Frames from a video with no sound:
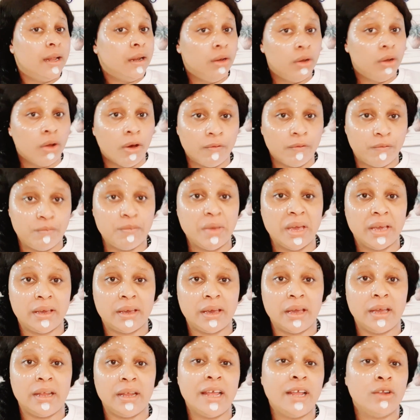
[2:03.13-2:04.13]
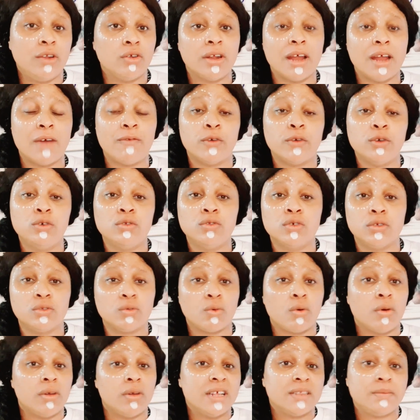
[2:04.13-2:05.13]
love making in order for you not
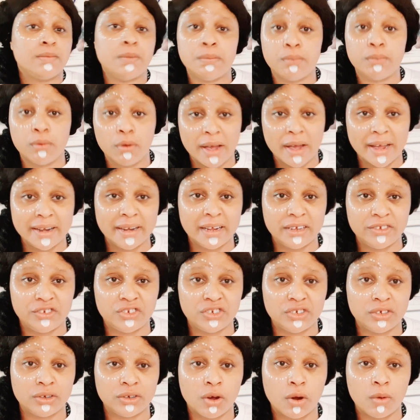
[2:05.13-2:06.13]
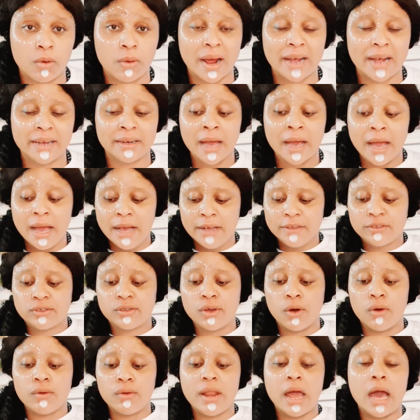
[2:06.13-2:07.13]
to collect people energy. All right,
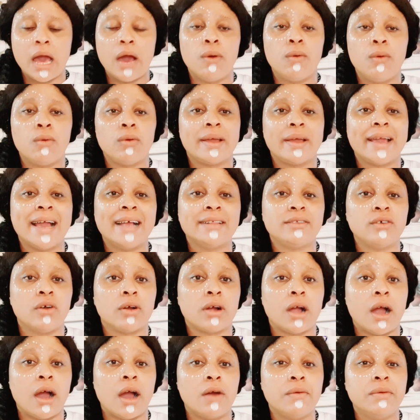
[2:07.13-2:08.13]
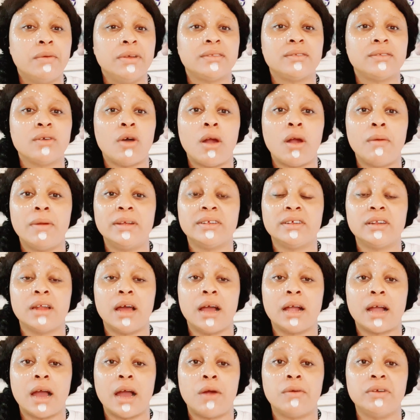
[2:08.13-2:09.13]
so now get your cowries,
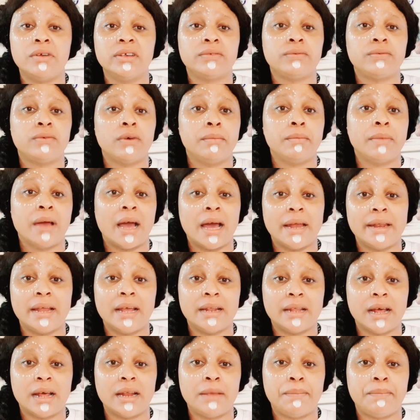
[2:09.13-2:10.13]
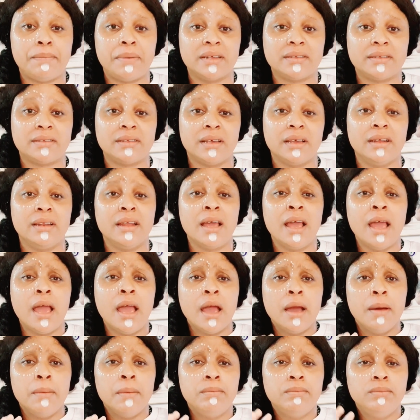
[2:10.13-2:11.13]
original cowries from an elderly person.
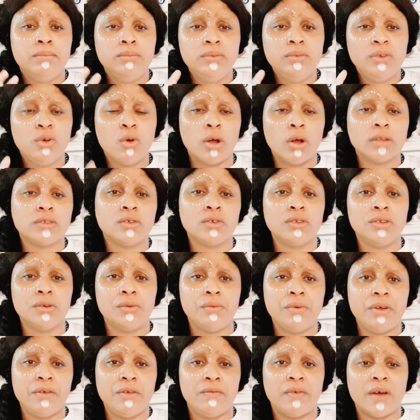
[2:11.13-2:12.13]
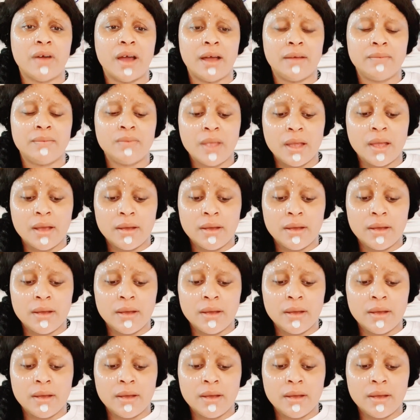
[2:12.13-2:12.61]
Go to the river,